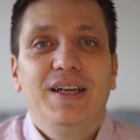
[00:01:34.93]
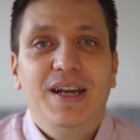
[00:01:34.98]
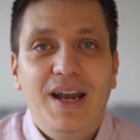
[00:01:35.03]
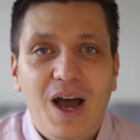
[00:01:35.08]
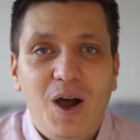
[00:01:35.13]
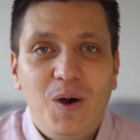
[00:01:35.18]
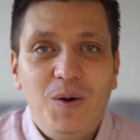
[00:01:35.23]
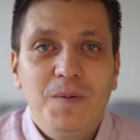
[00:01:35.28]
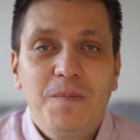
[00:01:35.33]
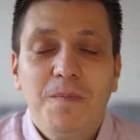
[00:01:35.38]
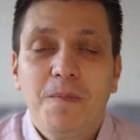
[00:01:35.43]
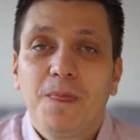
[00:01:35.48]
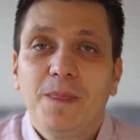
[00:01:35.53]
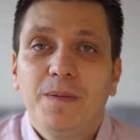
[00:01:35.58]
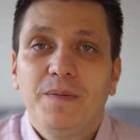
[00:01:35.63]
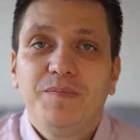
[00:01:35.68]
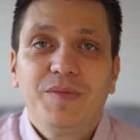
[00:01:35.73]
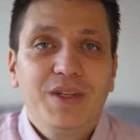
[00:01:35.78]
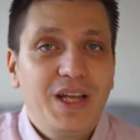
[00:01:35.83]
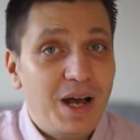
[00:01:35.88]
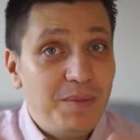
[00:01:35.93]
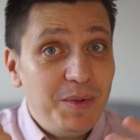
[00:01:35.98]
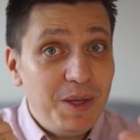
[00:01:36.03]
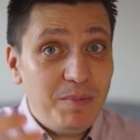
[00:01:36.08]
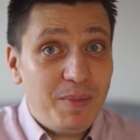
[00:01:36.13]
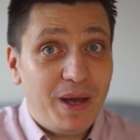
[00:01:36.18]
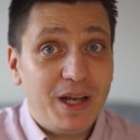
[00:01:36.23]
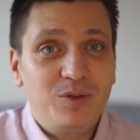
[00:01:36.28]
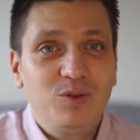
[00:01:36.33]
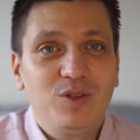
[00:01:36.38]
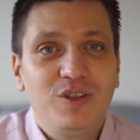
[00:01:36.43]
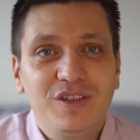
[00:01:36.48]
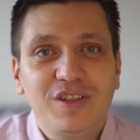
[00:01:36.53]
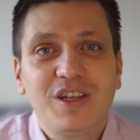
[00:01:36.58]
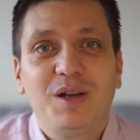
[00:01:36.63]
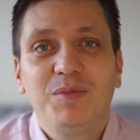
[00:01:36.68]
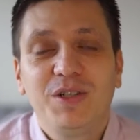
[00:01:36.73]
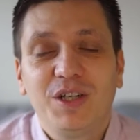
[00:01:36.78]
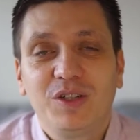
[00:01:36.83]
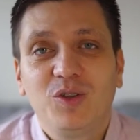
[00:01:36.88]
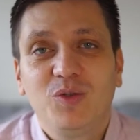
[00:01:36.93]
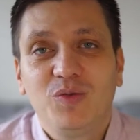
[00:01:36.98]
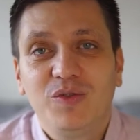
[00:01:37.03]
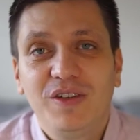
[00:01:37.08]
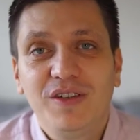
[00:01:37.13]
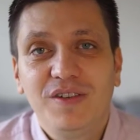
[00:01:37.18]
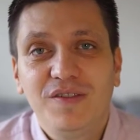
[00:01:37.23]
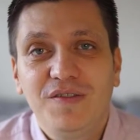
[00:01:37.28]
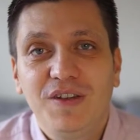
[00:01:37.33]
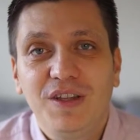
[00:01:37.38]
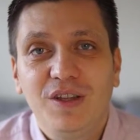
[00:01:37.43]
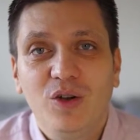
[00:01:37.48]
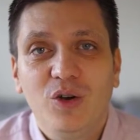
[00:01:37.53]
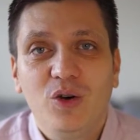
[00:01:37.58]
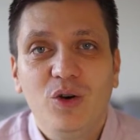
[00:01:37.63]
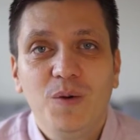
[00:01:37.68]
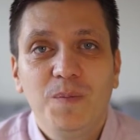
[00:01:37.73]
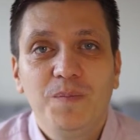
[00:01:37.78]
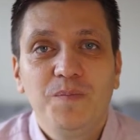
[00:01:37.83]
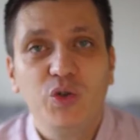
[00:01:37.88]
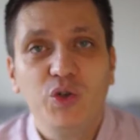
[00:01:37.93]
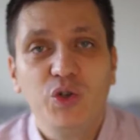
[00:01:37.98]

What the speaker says: Now, coming back to the subject of this video,